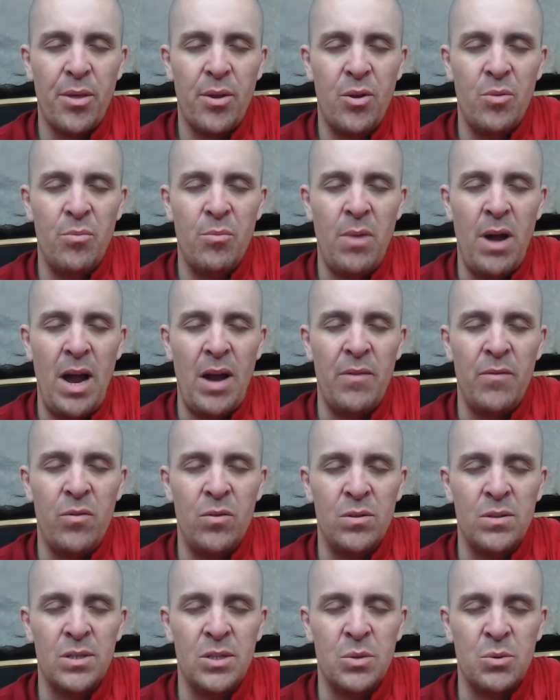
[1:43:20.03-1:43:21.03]
Your
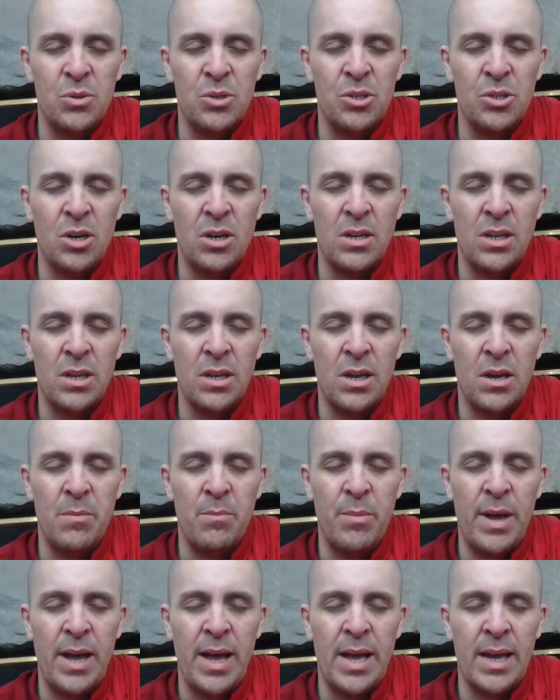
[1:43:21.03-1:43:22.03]
mindfulness will start to
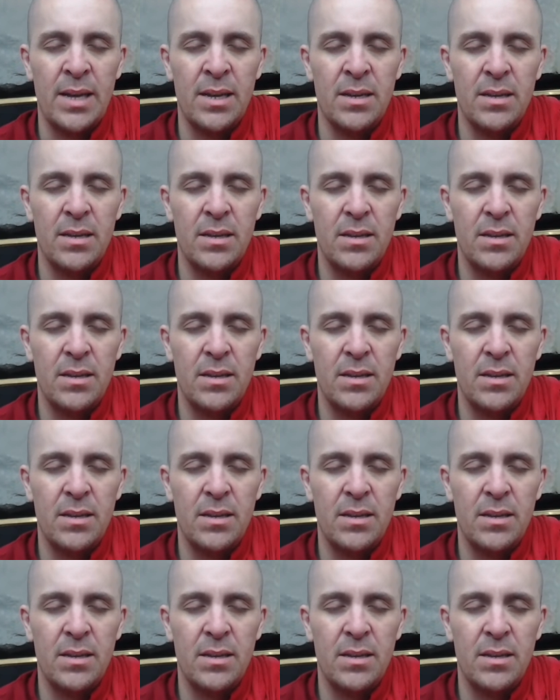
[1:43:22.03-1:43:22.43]
come back.